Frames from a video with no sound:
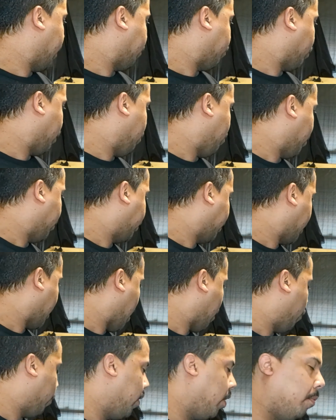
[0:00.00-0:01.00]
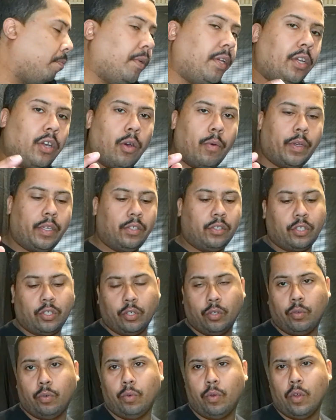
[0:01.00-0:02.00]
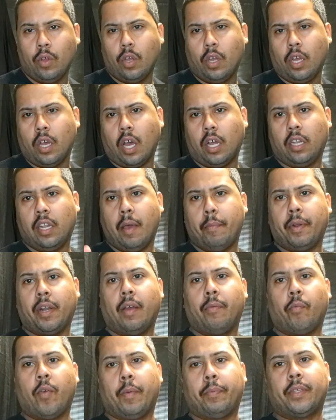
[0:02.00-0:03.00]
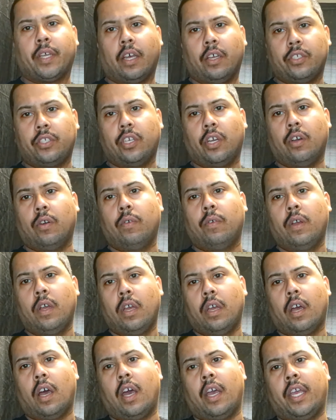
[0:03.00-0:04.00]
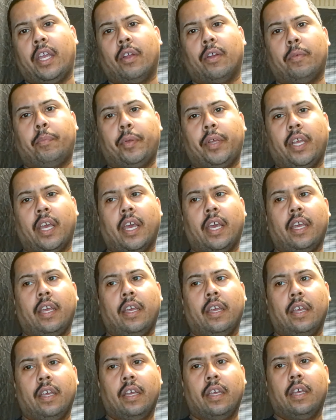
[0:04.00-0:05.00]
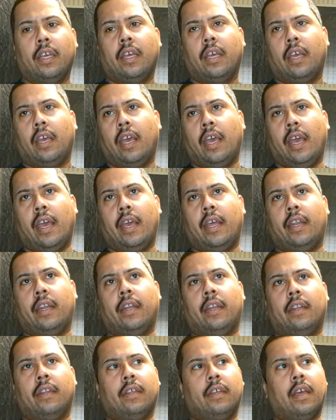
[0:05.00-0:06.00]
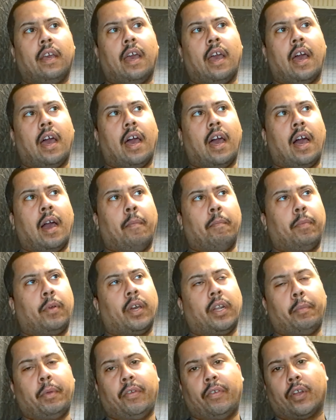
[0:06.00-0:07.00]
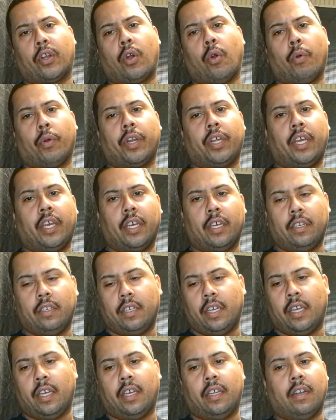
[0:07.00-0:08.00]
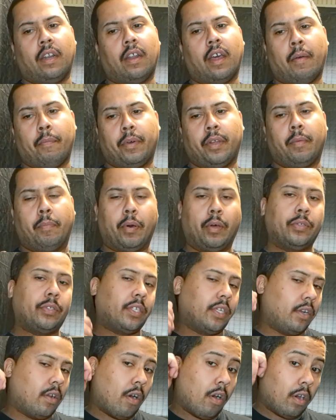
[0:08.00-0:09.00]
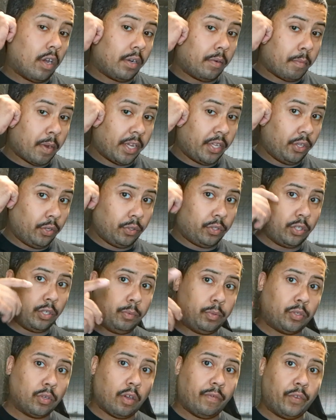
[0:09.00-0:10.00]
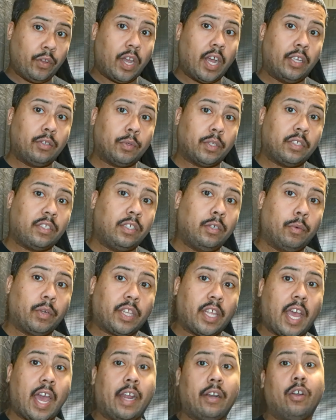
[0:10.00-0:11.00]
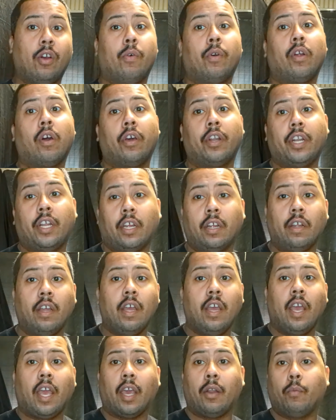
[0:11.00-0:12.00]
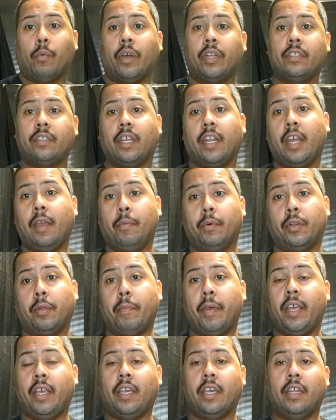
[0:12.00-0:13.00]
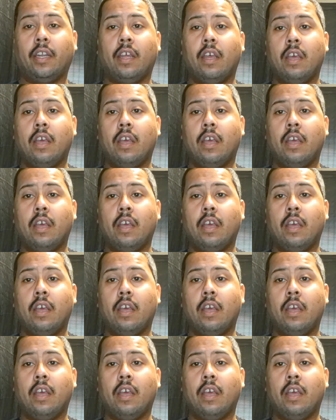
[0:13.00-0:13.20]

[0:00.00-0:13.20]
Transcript: pretty much it. I will be going to a Lebanon reptile show here in PA, and I'm going to be recording it, and I'm going to post it on my YouTube. So if you guys want to see what they had going on there and wasn't able to make it,